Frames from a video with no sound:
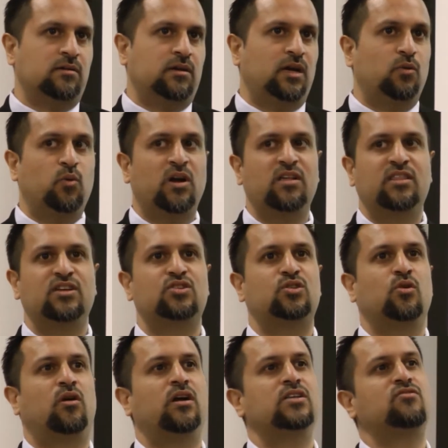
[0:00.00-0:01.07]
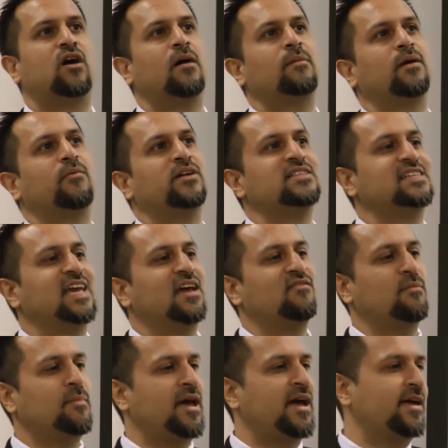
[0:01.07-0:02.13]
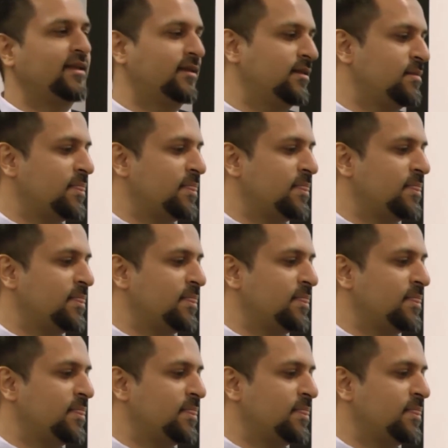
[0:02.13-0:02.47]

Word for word: In one of these stories, Rabia once gave a man